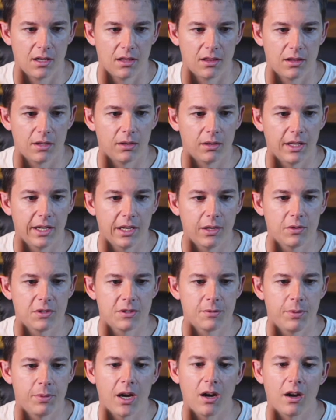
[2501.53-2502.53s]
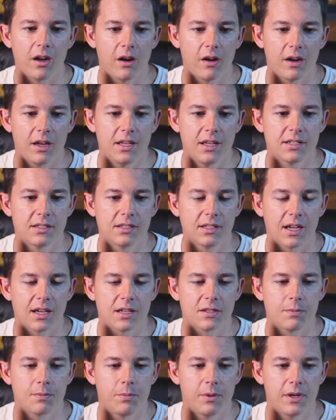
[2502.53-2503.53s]
the language barrier isn't
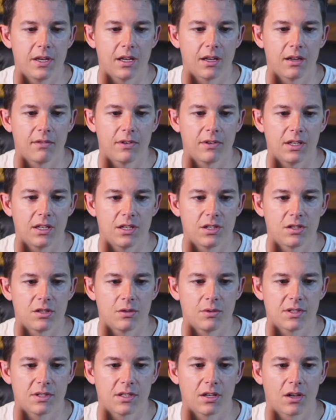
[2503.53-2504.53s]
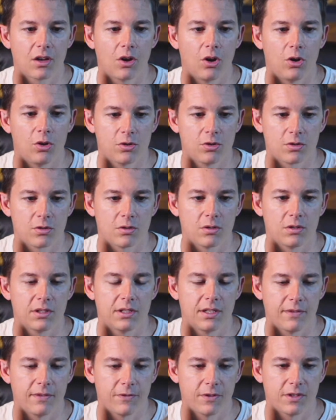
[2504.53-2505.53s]
as big of an issue as the cultural
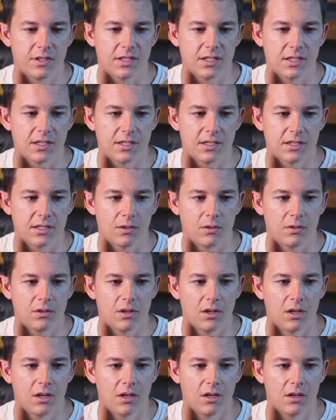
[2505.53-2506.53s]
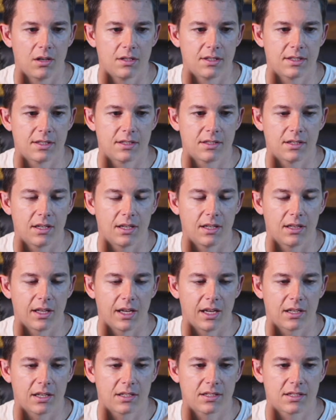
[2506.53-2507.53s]
differences in
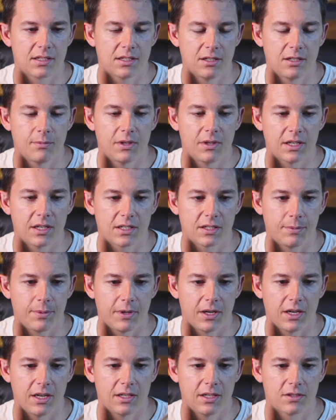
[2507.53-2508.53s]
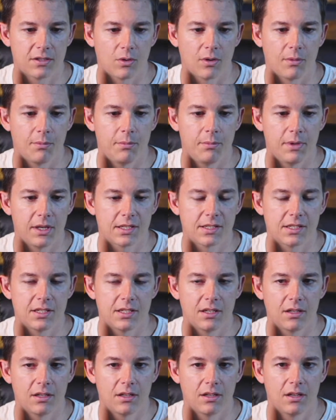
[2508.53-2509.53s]
like cinema experience or
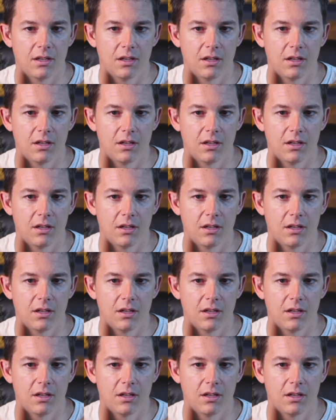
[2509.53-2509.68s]
mixing